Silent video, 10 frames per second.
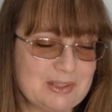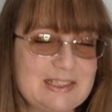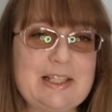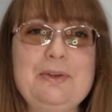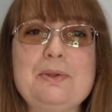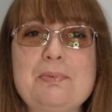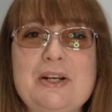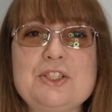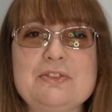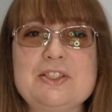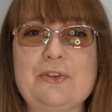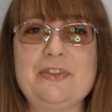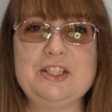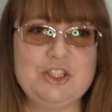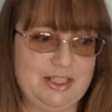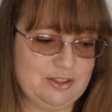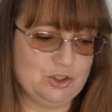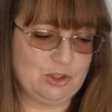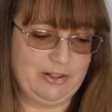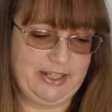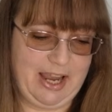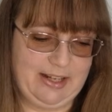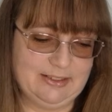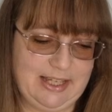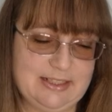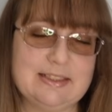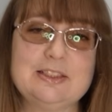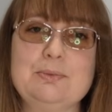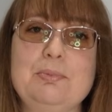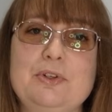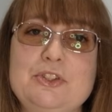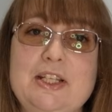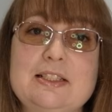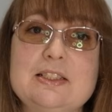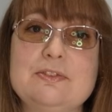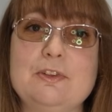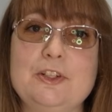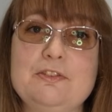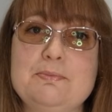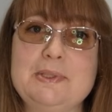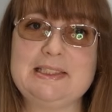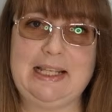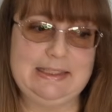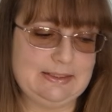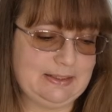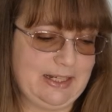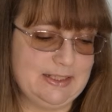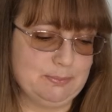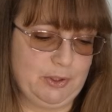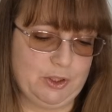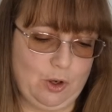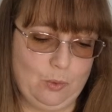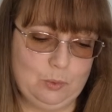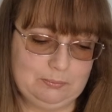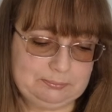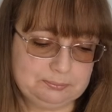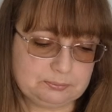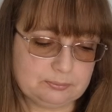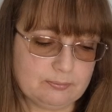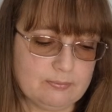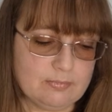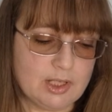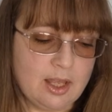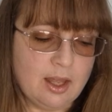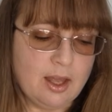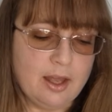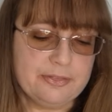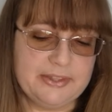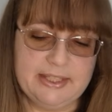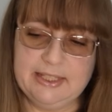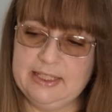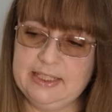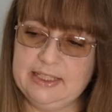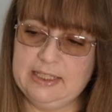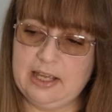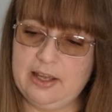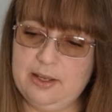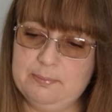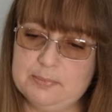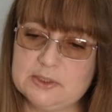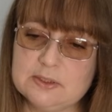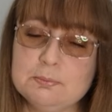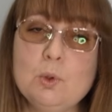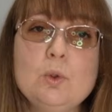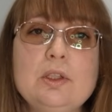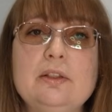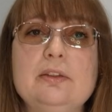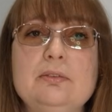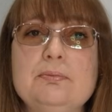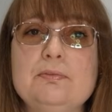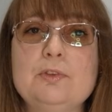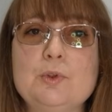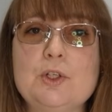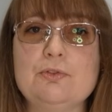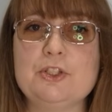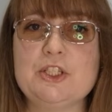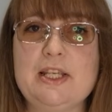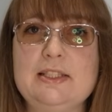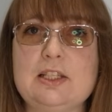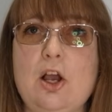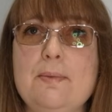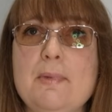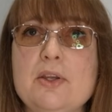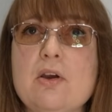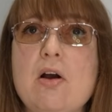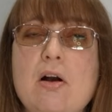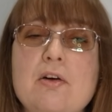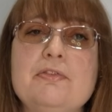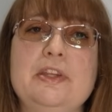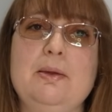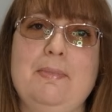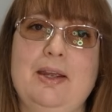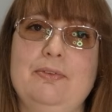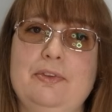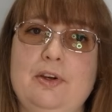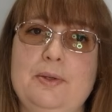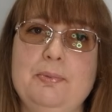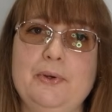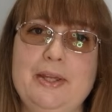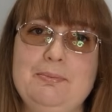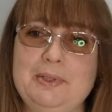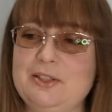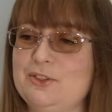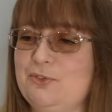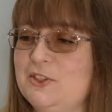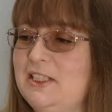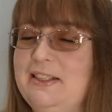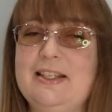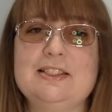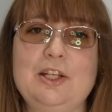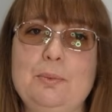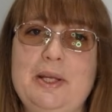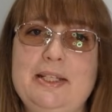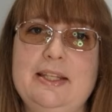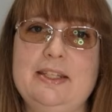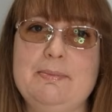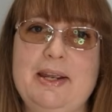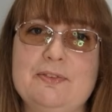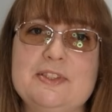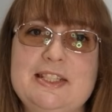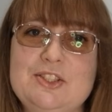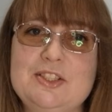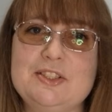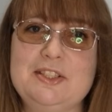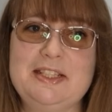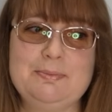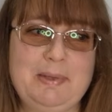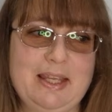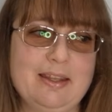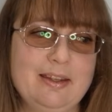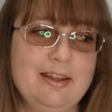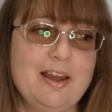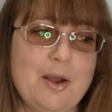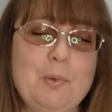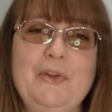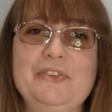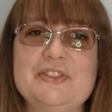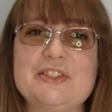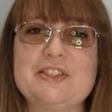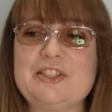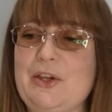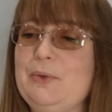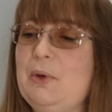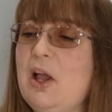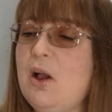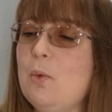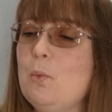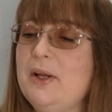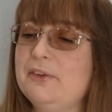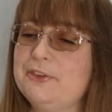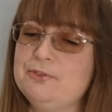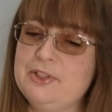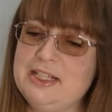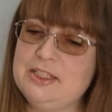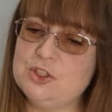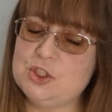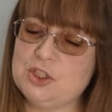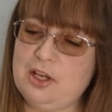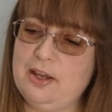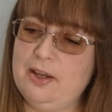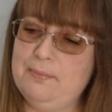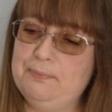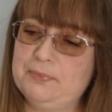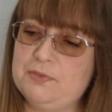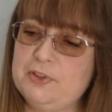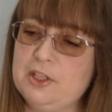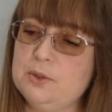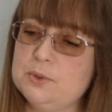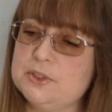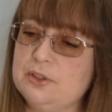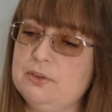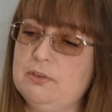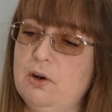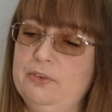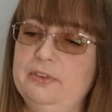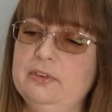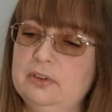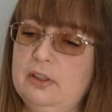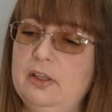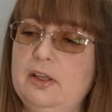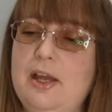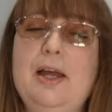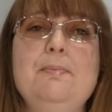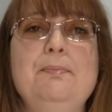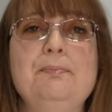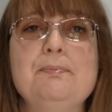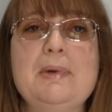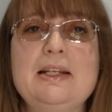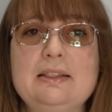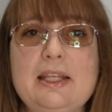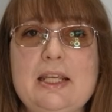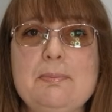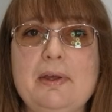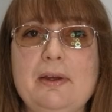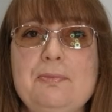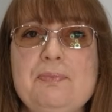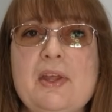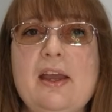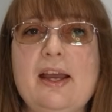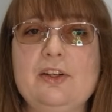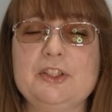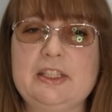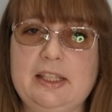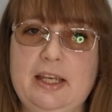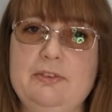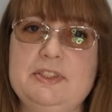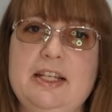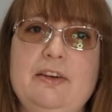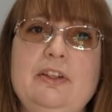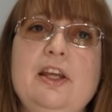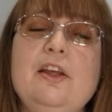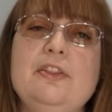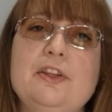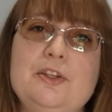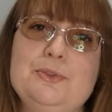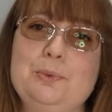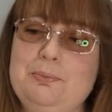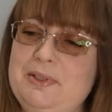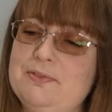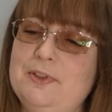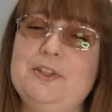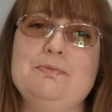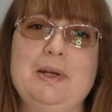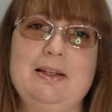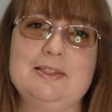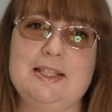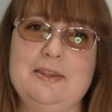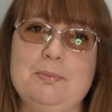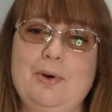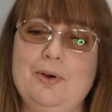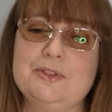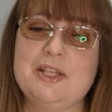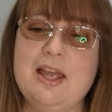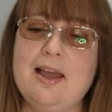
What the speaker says: So the pressure is on this year to try and get some projects to 5%. That is my goal. The smaller full coverages, I might half the amount that I put in, because obviously there's nowhere near the amount of stitches to these big ones. So when I reach, for those that are on Pattern Keeper, and I can count down, those will be £5 in the pot.